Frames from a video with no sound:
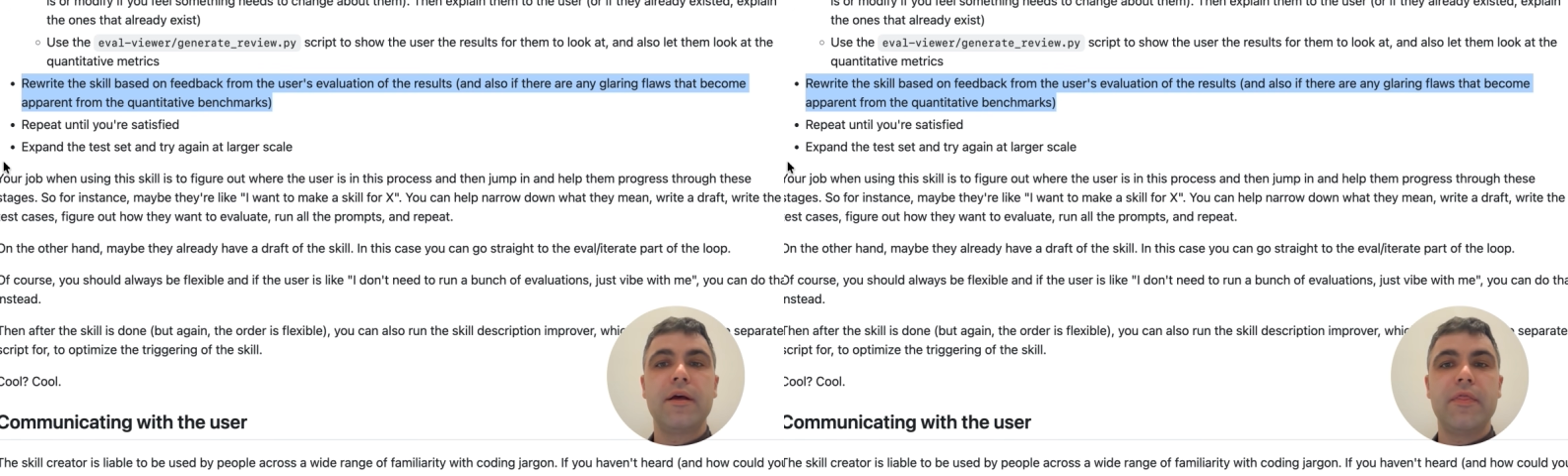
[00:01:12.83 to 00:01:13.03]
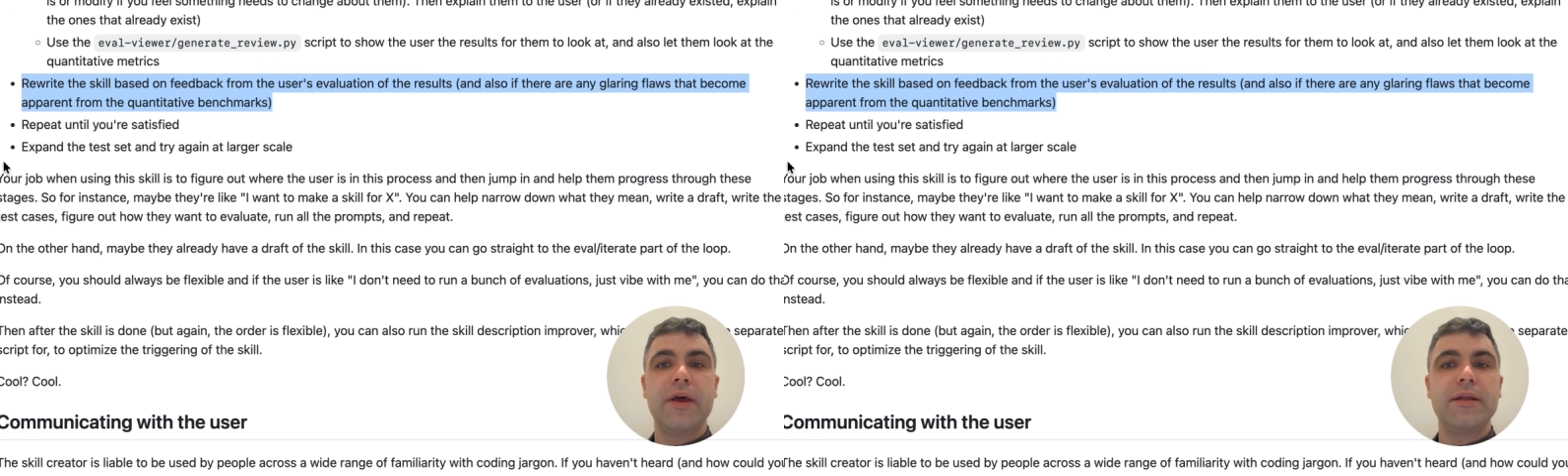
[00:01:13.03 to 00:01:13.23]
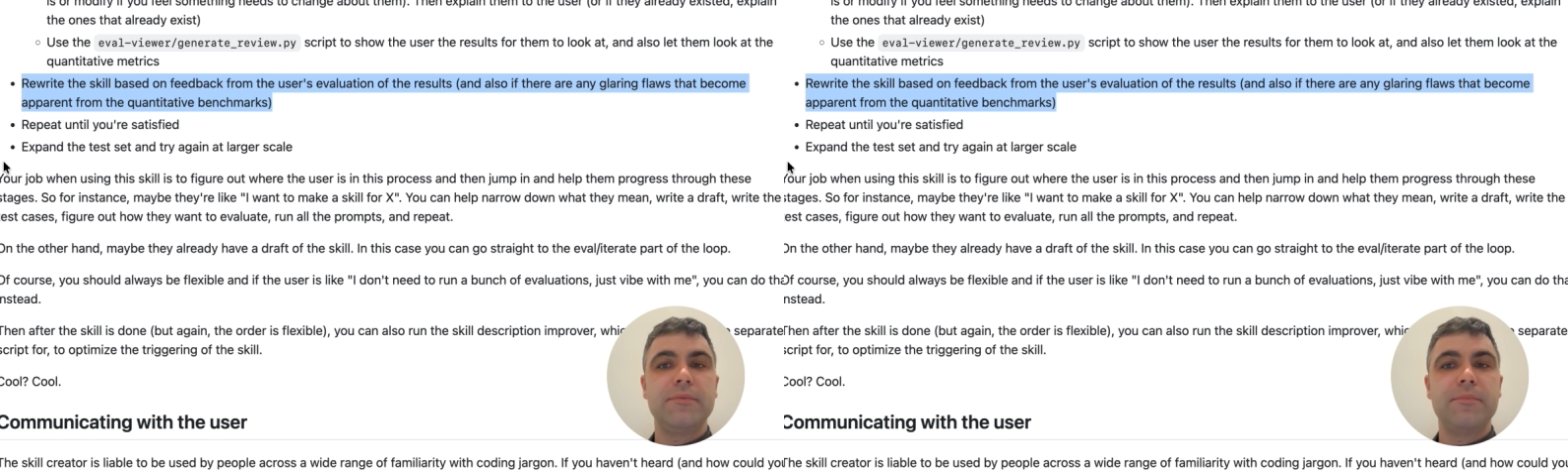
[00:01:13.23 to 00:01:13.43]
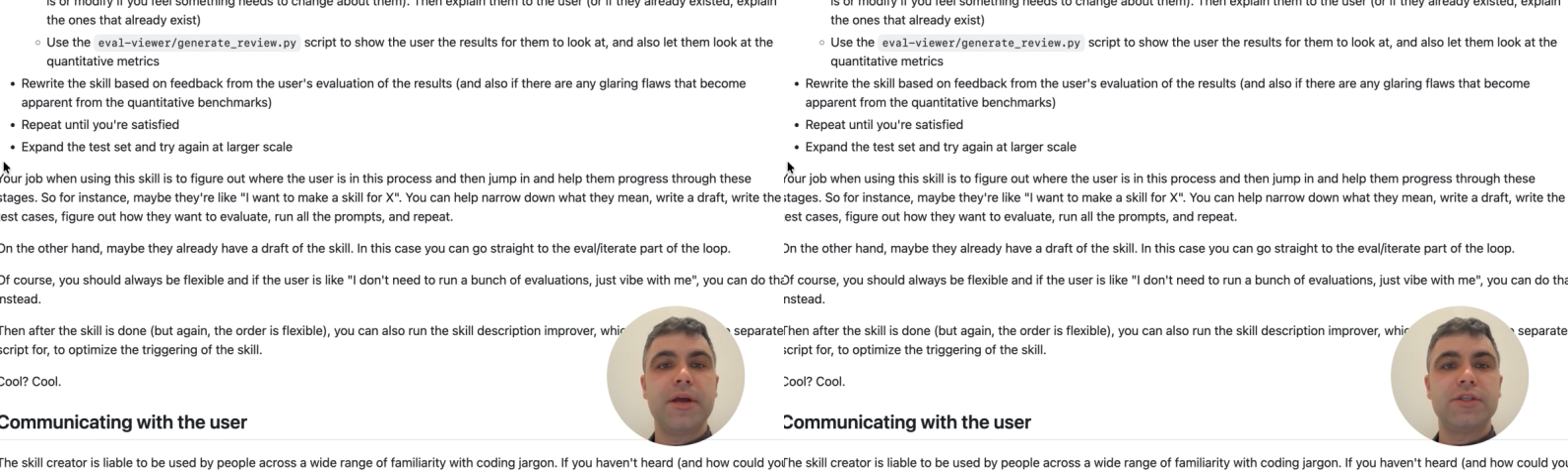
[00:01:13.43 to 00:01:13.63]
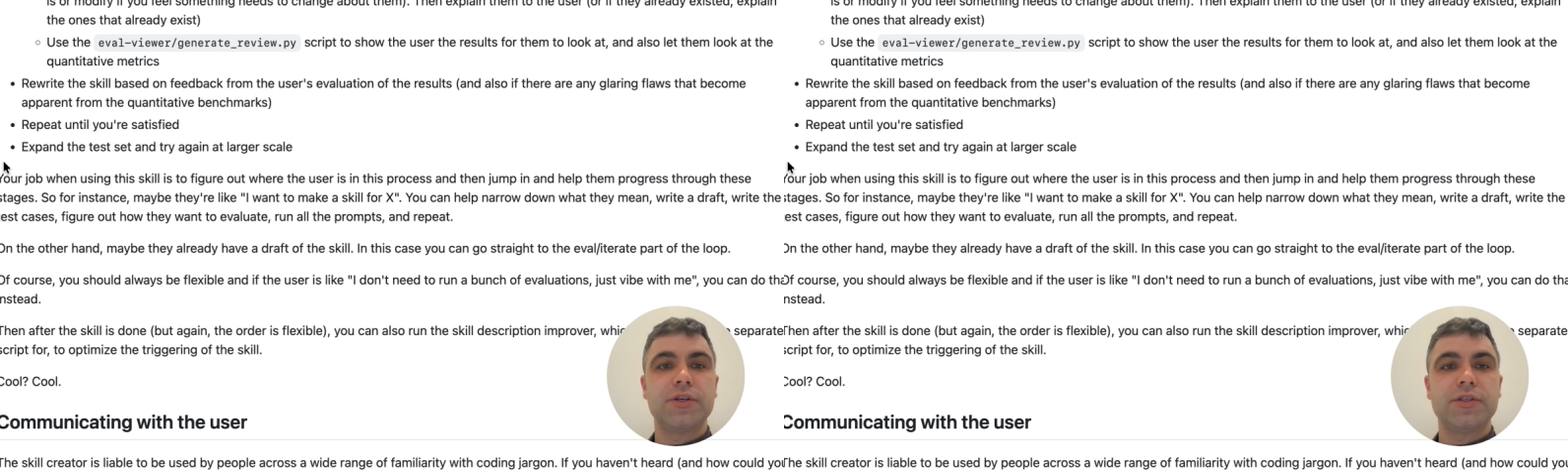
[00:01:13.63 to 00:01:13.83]
then it
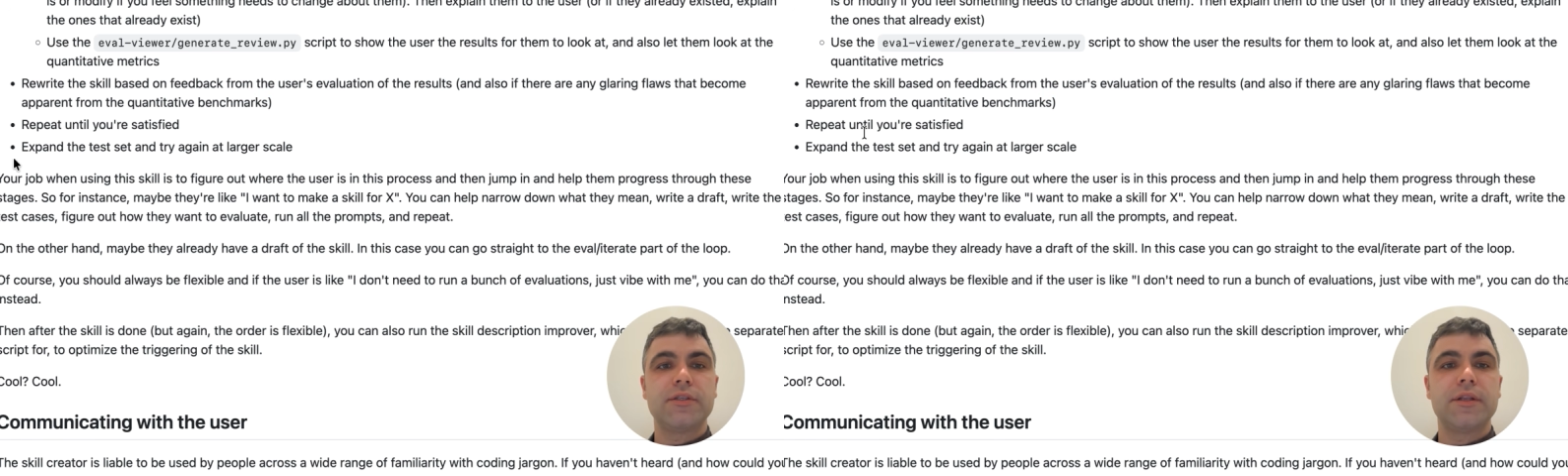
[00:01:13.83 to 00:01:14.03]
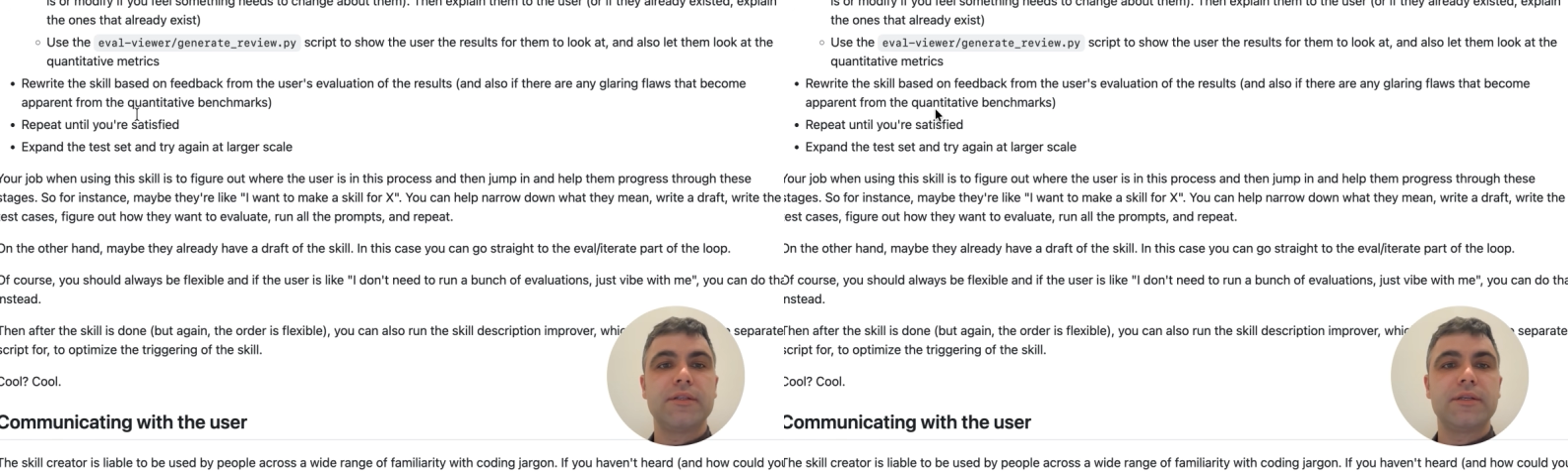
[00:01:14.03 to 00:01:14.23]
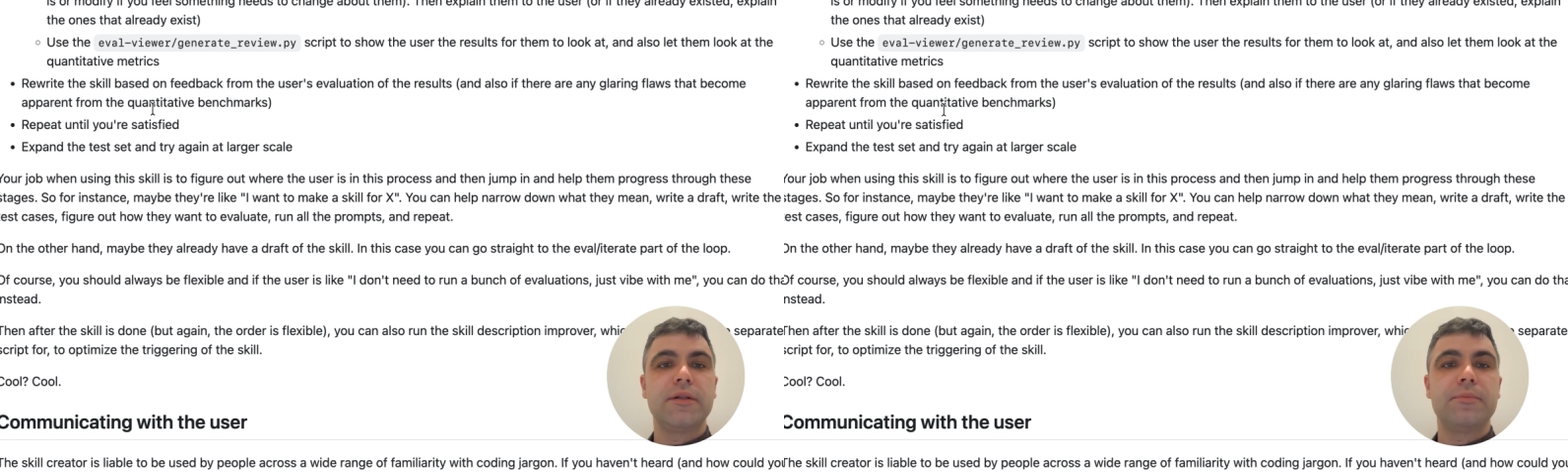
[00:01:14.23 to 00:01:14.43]
measures the skill